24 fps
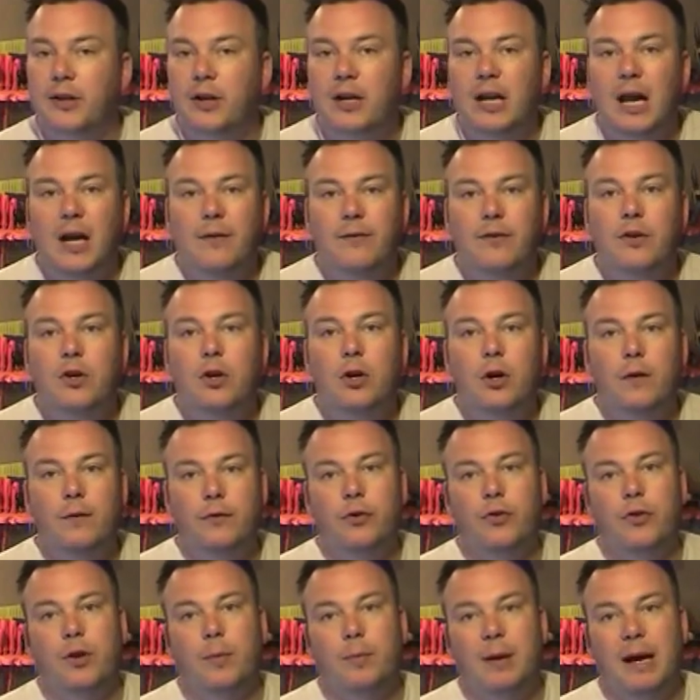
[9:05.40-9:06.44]
I don't have a
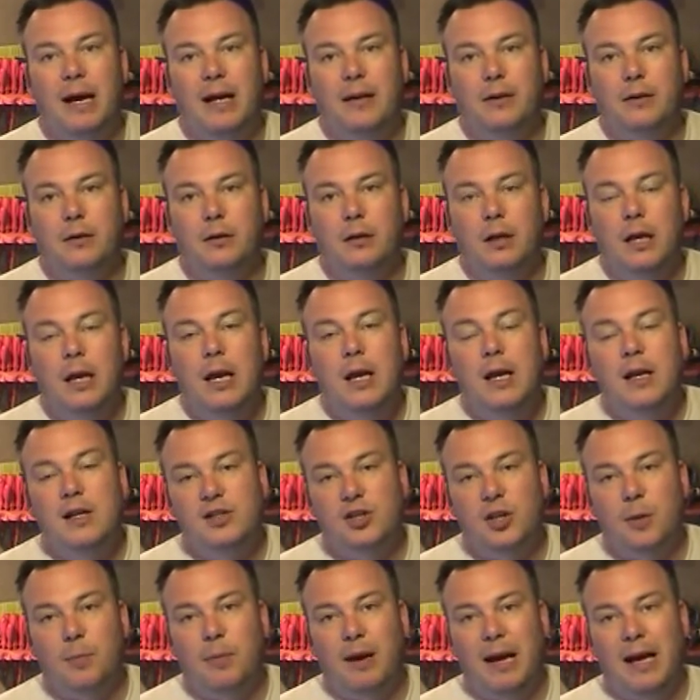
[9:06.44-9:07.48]
cover on the panel,
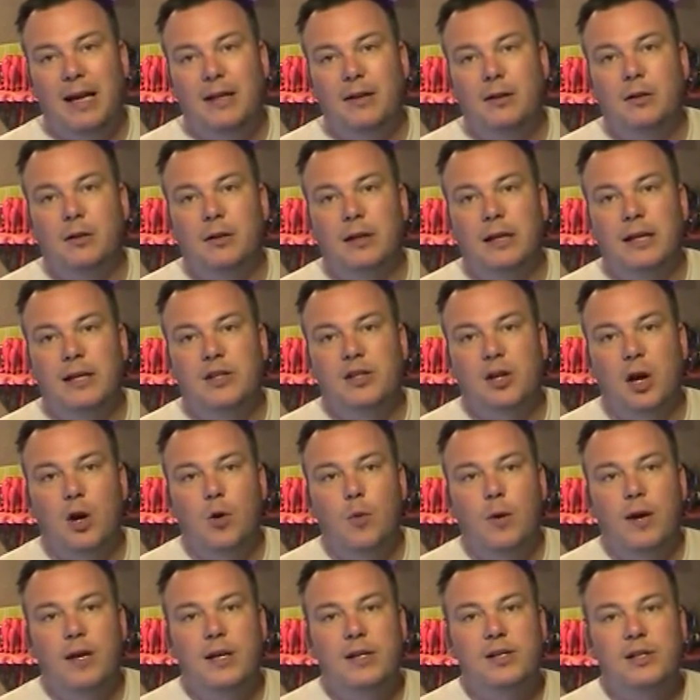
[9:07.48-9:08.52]
so the panel is
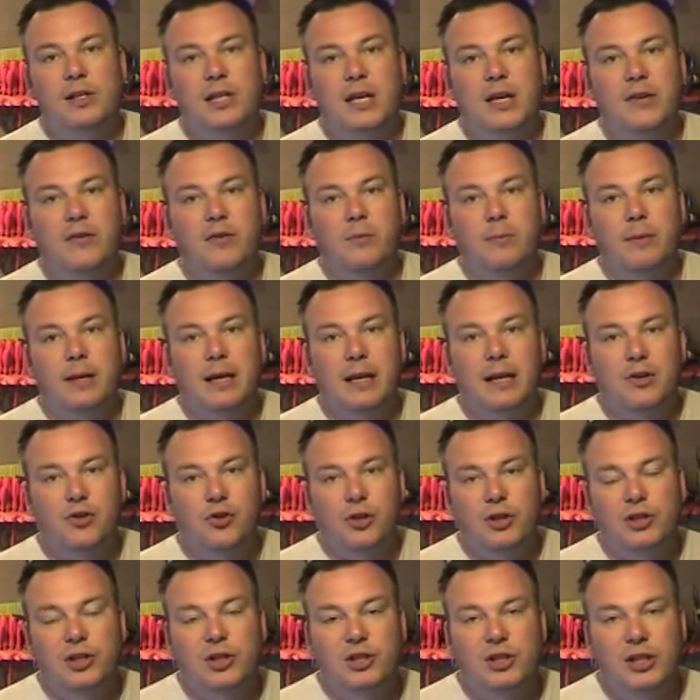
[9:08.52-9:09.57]
always giving me
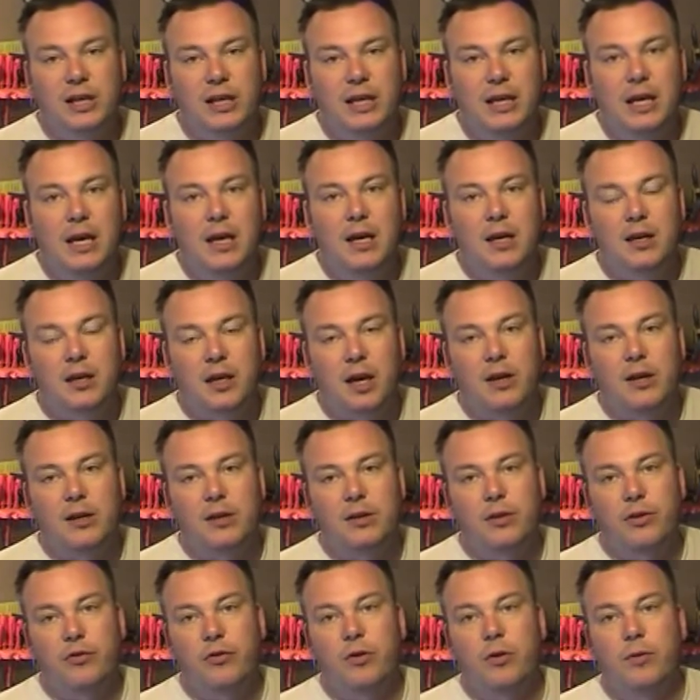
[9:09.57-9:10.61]
electricity, going
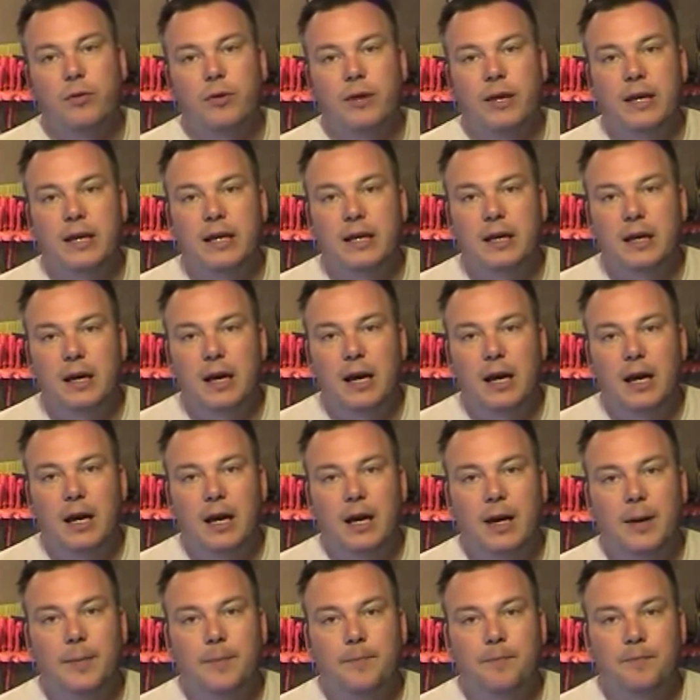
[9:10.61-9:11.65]
through the
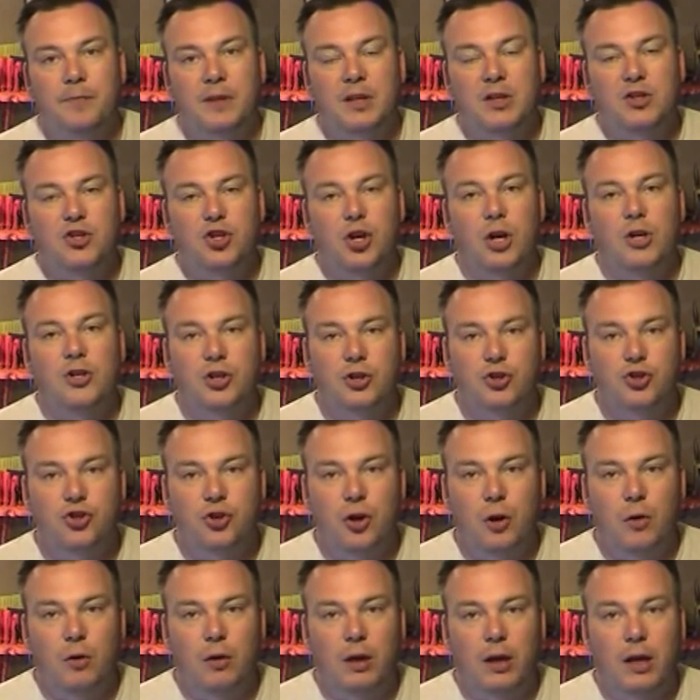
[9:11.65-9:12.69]
um, charge
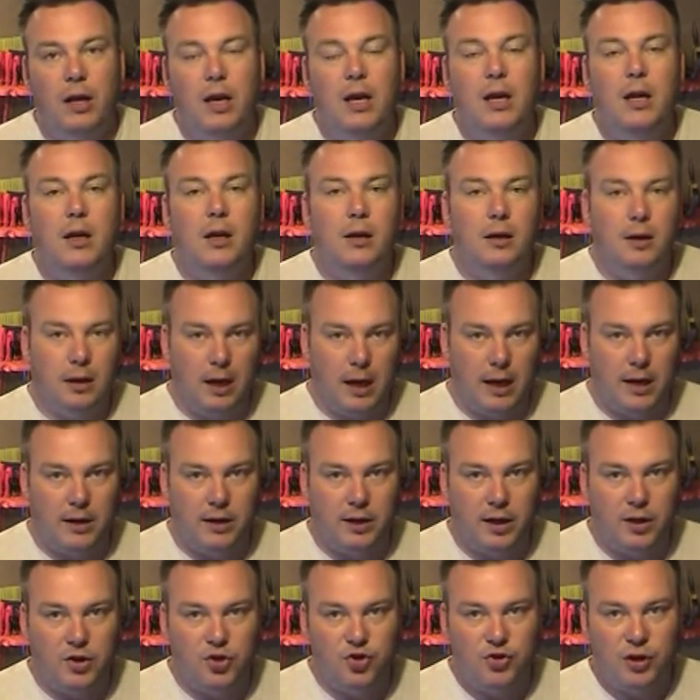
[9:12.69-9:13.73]
controller
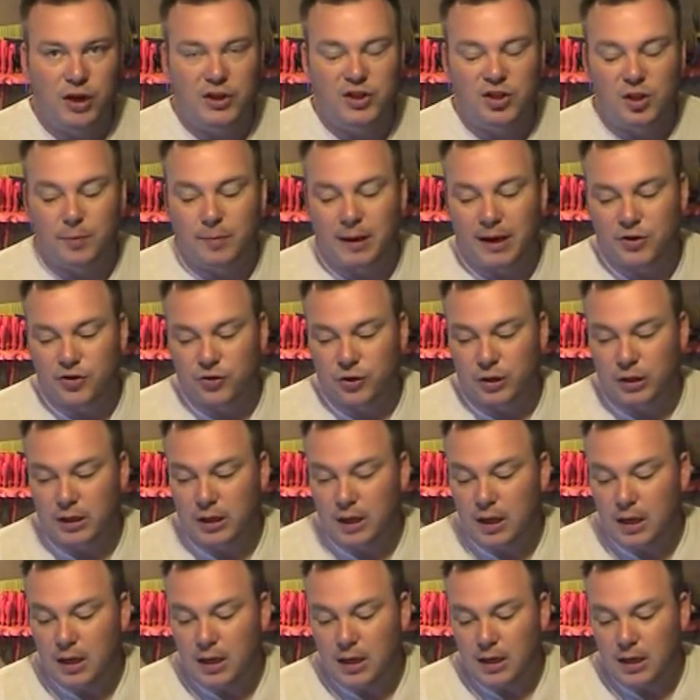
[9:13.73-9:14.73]
and going straight to the battery.